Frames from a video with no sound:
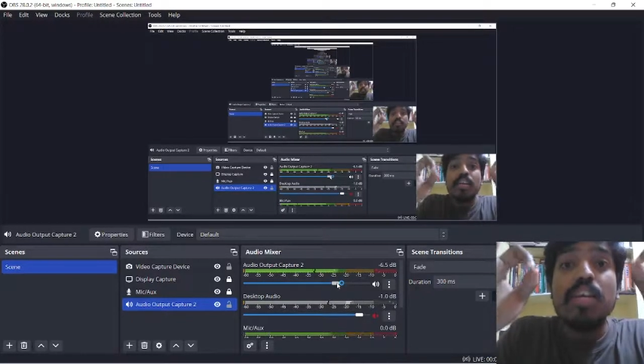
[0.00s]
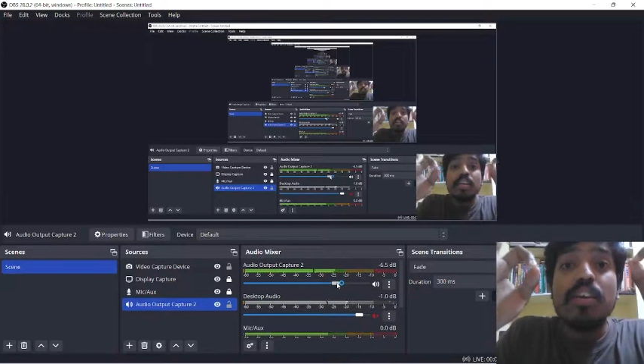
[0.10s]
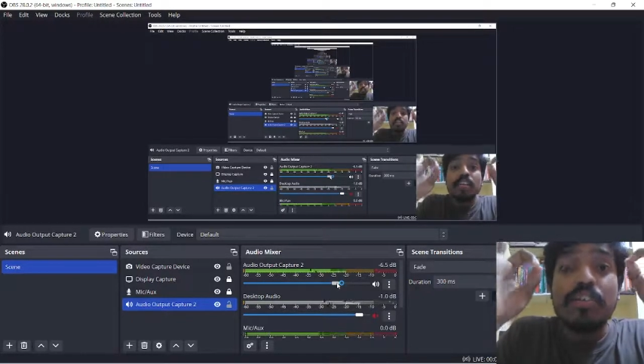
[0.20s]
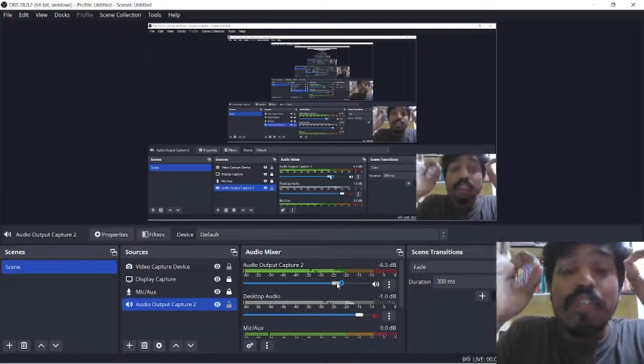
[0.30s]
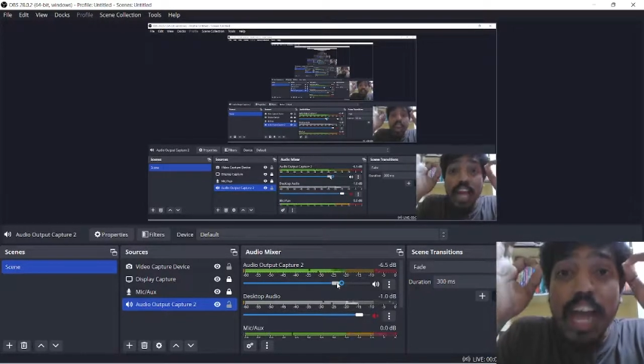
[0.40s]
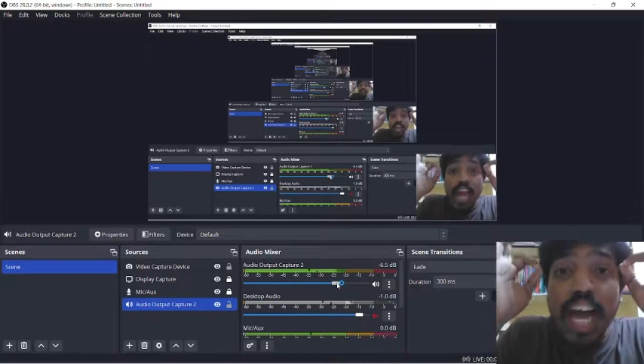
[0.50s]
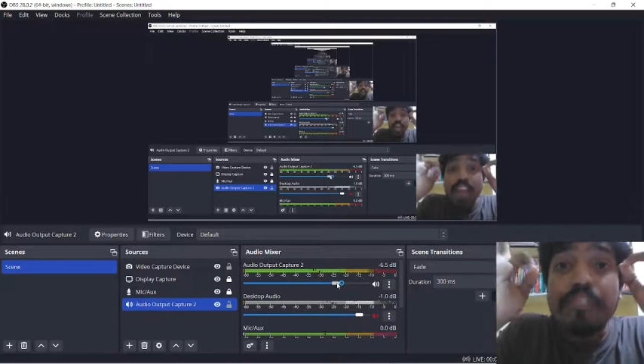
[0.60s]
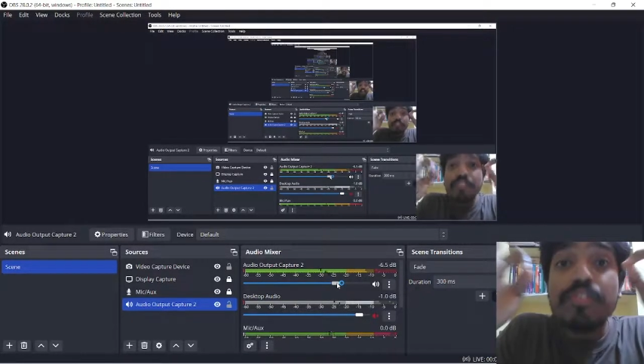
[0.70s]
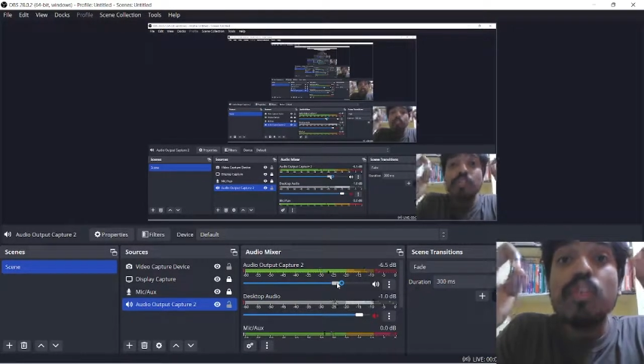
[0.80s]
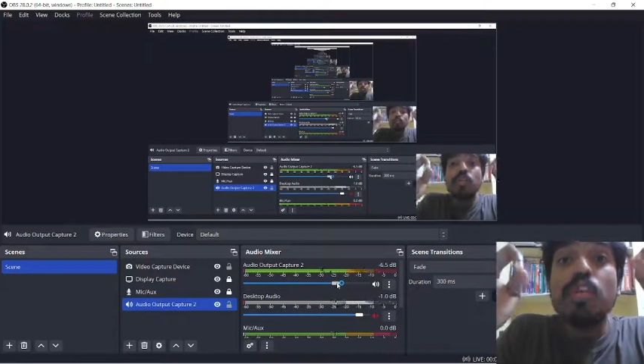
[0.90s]
We have
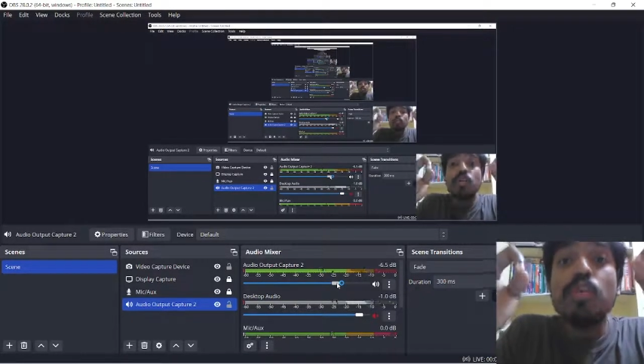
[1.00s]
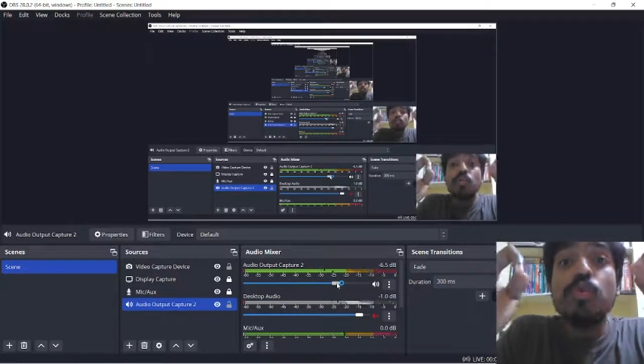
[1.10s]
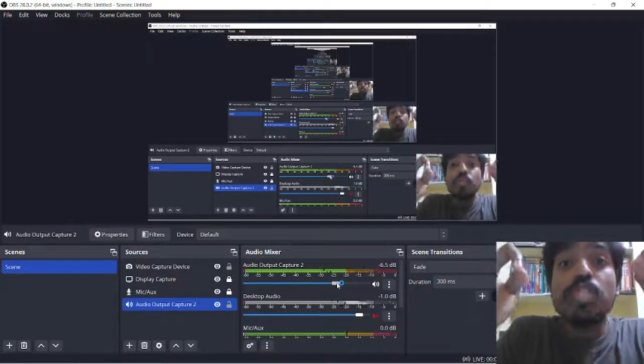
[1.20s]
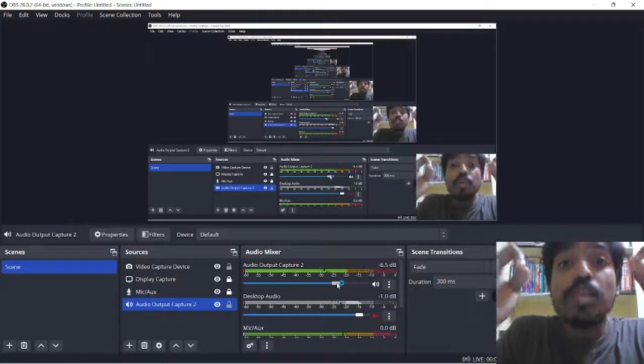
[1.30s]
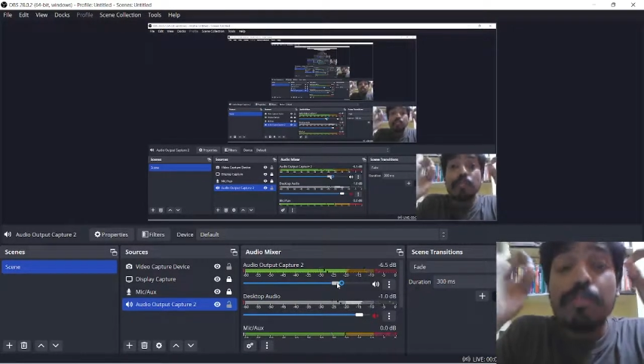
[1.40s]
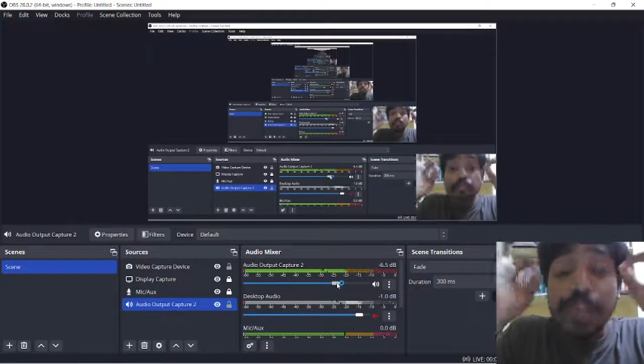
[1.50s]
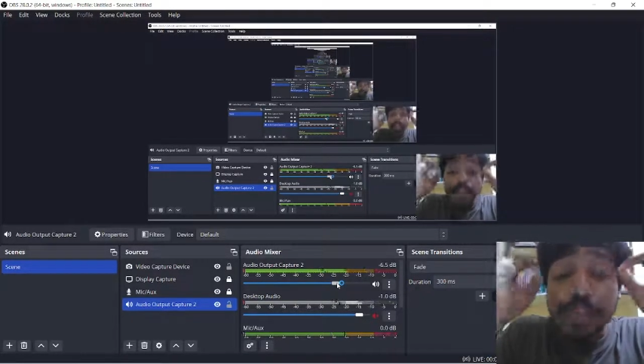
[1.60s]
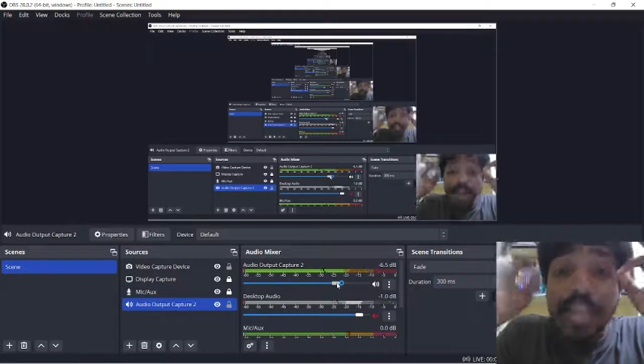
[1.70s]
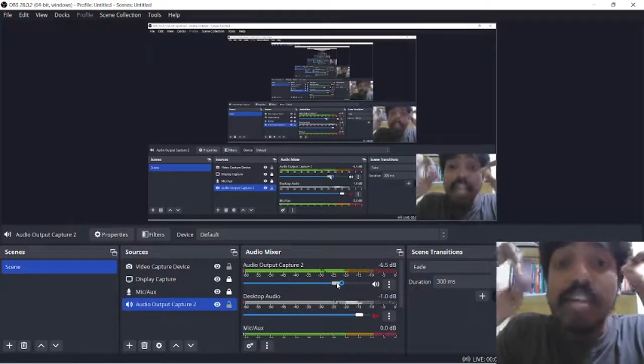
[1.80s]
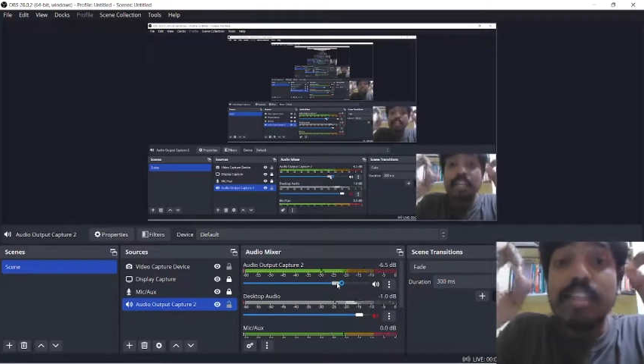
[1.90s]
to do some great